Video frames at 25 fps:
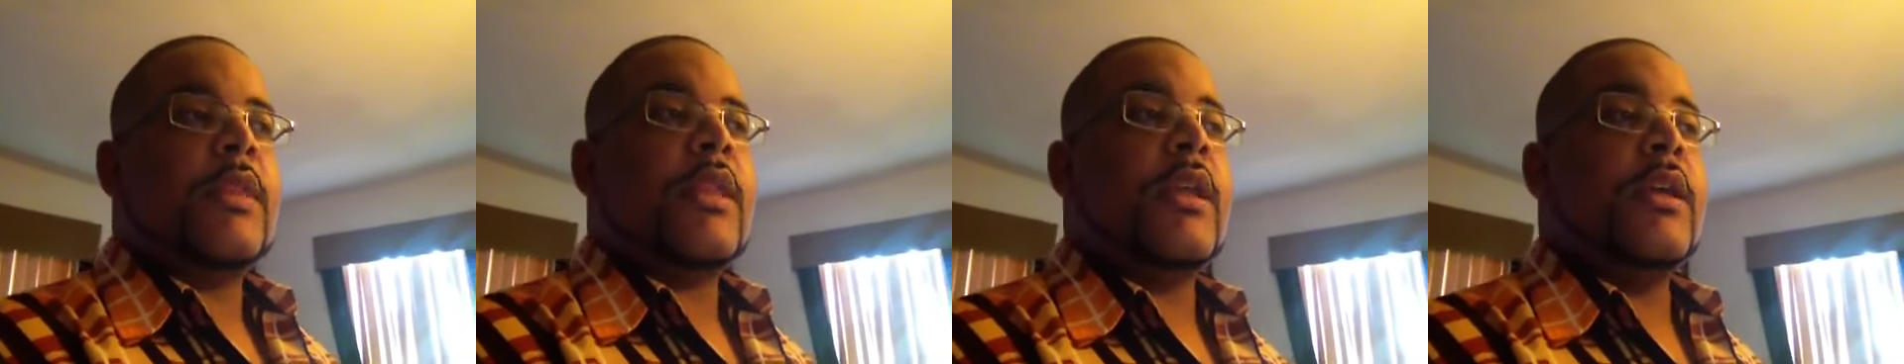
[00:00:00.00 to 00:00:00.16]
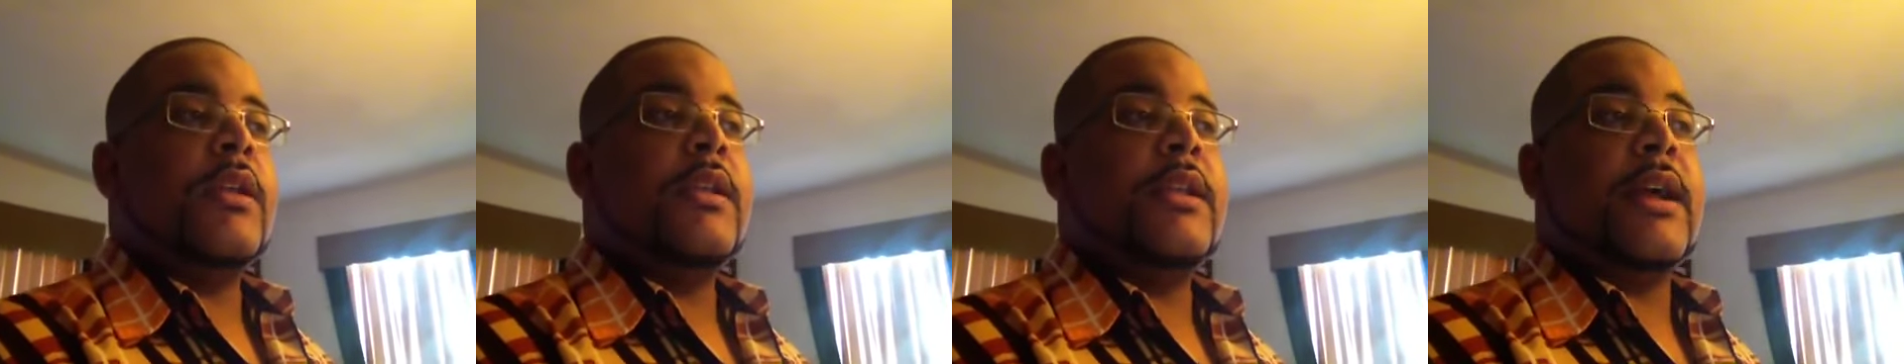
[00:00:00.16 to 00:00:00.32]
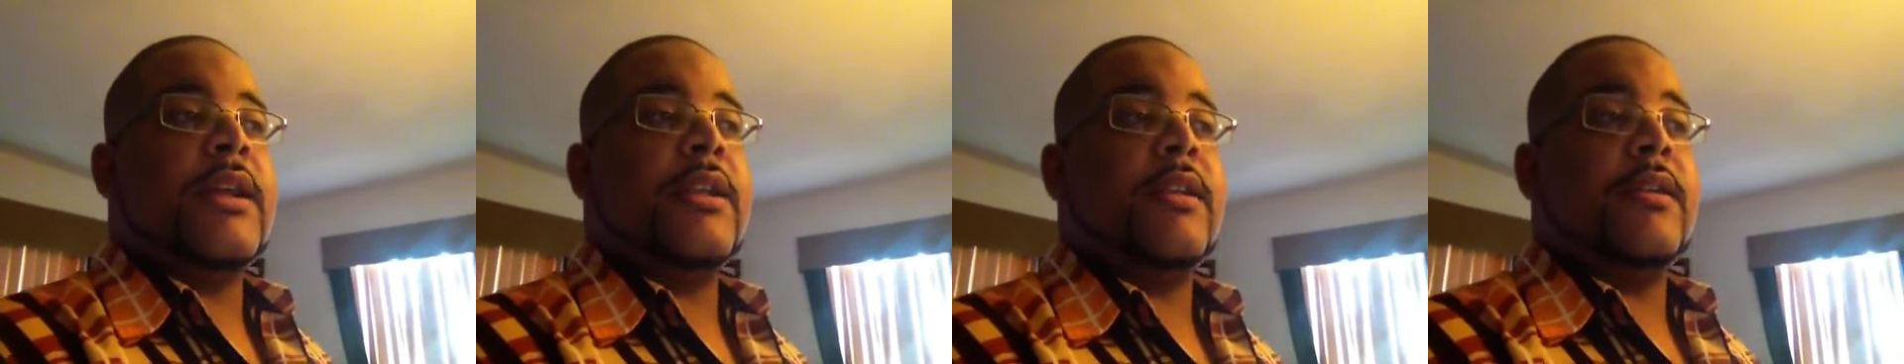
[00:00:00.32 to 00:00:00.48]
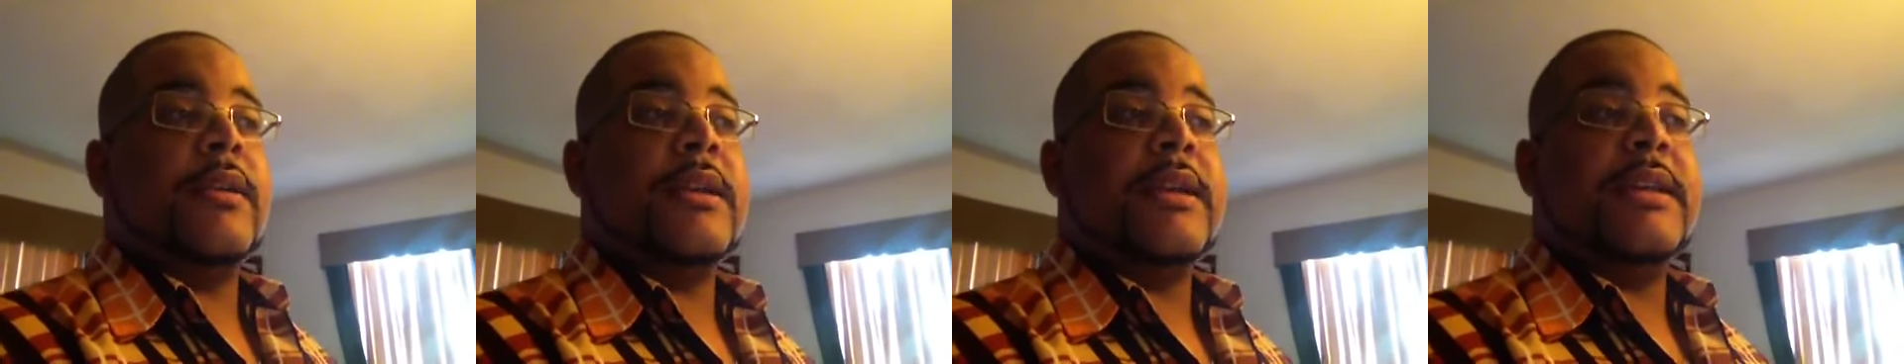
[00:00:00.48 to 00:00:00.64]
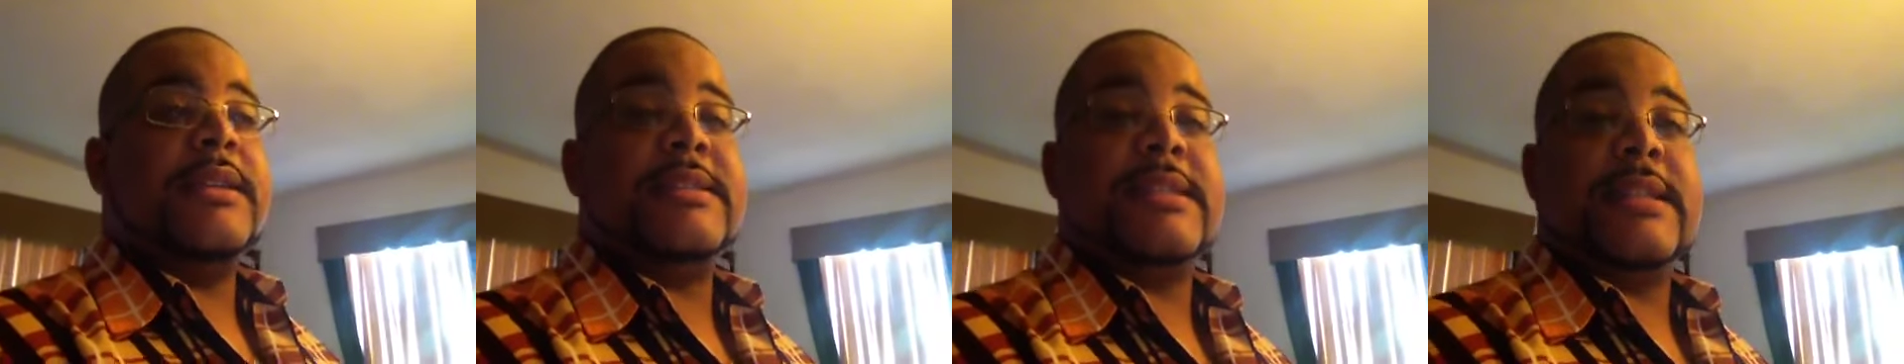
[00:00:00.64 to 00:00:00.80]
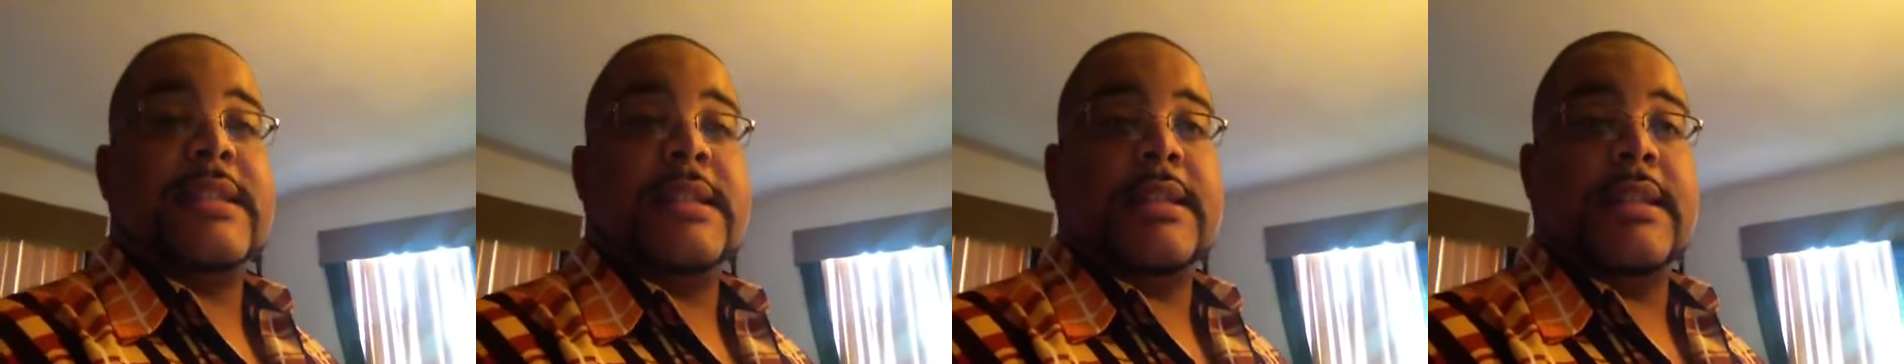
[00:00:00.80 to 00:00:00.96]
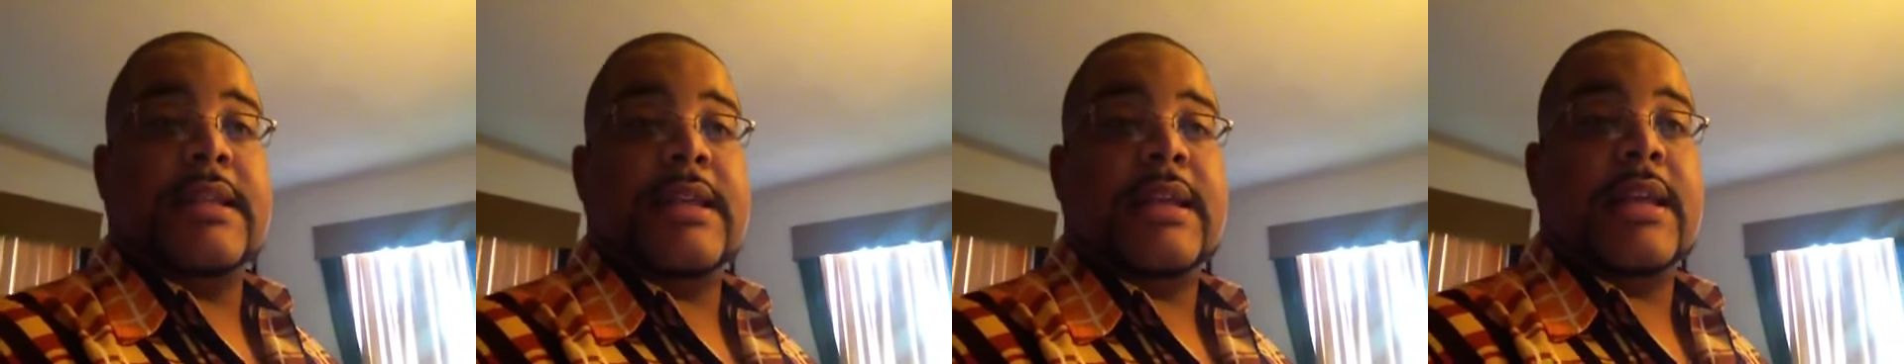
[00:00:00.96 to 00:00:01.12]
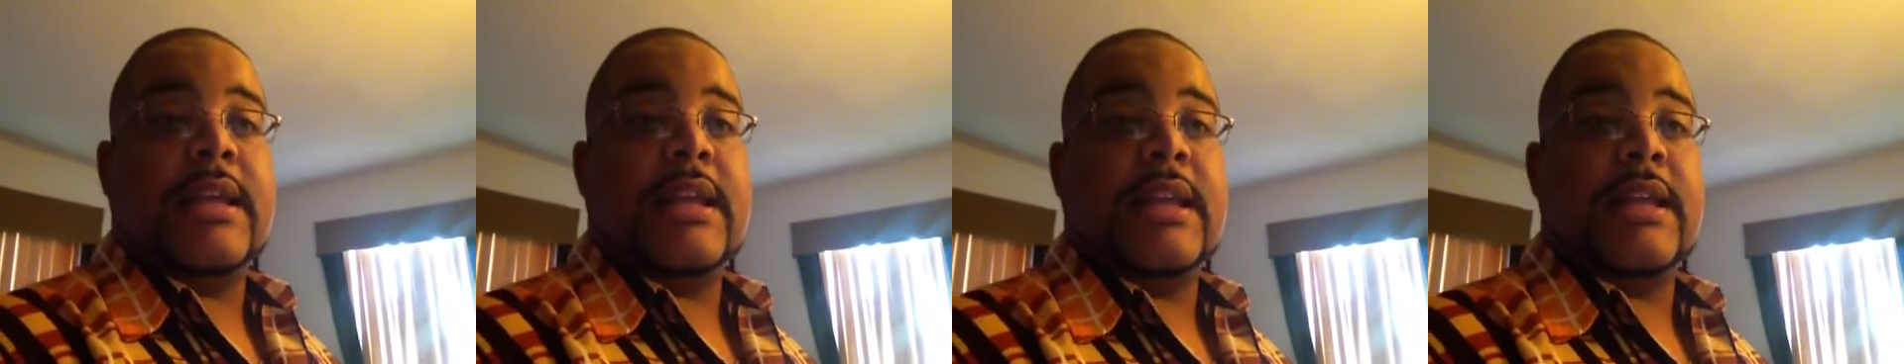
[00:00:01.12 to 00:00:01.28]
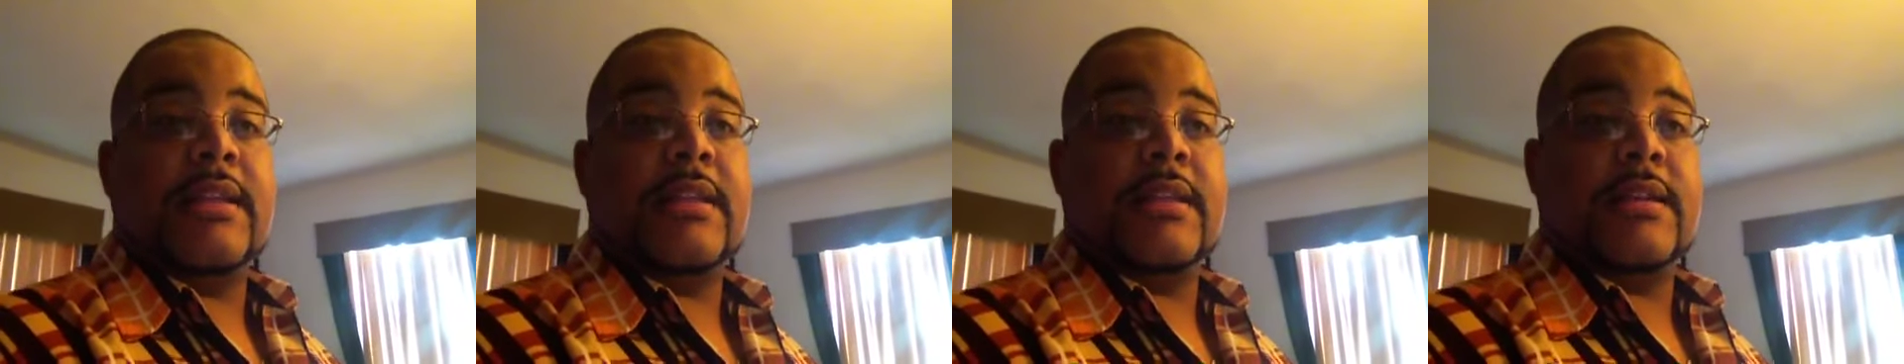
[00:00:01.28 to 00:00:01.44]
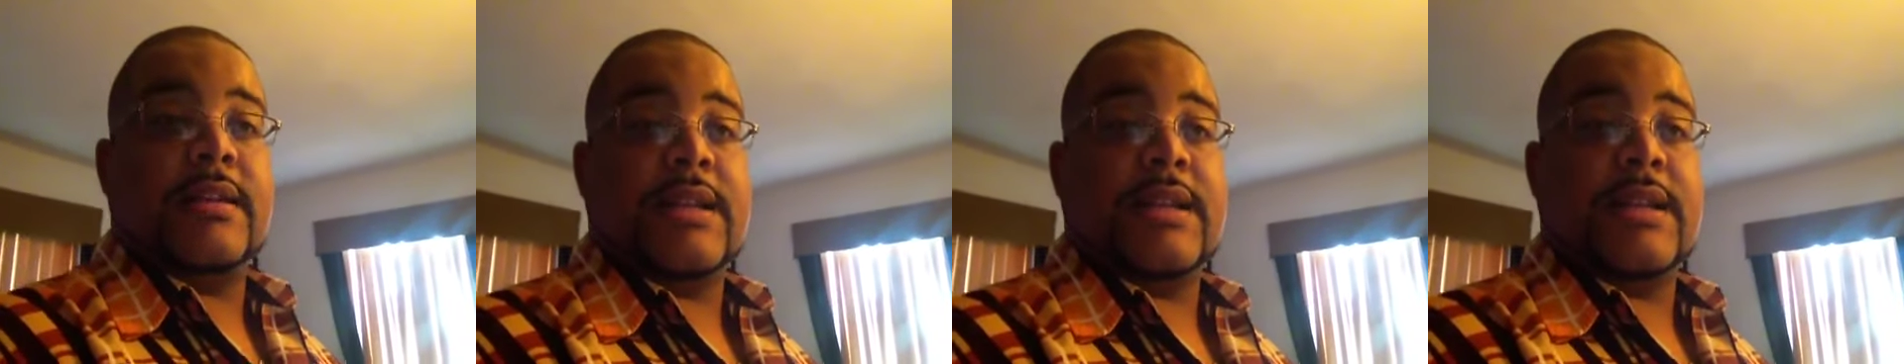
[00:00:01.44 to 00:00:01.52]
Now I know he's in he